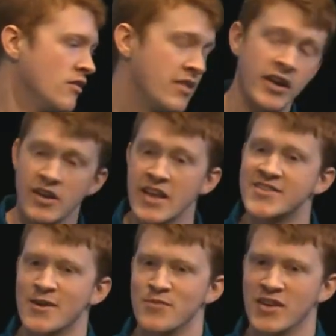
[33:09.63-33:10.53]
they can eat
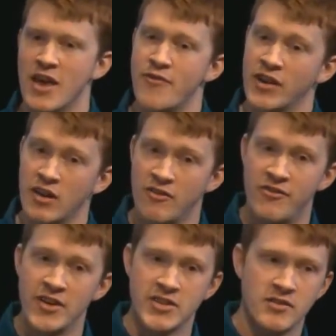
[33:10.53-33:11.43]
something if it can
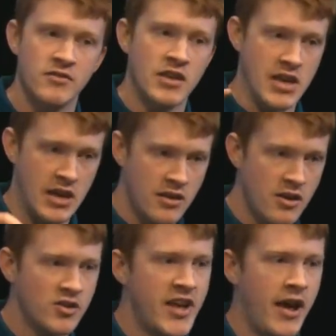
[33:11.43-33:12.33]
fit in
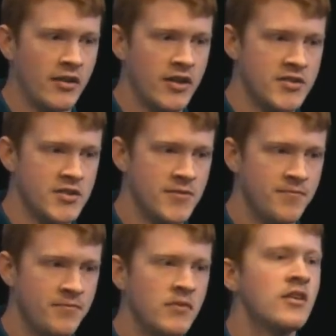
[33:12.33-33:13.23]
their talons
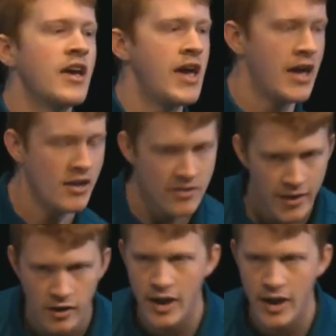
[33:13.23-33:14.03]
and they are